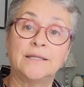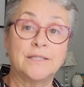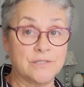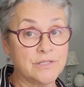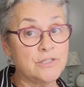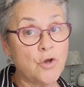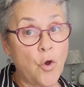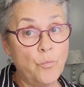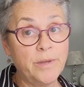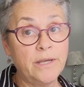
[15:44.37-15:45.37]
This is an
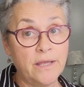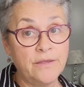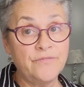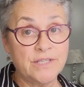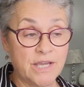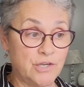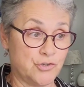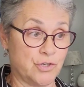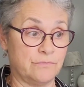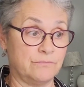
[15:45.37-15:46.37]
open
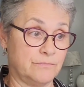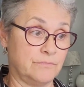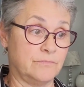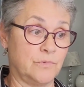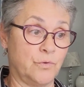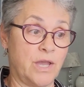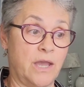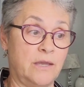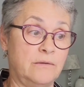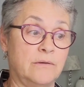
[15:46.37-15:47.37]
invitation,
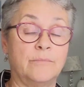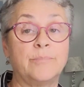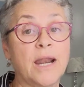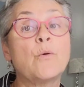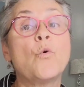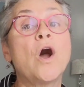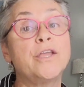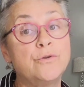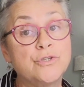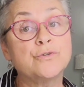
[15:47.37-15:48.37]
okay? But I want
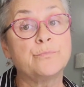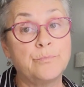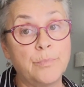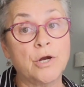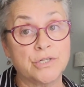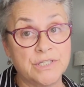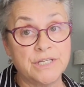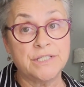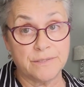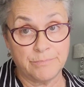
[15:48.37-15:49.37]
you to
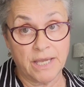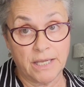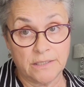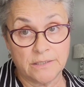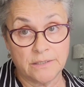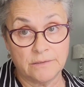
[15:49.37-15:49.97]
participate.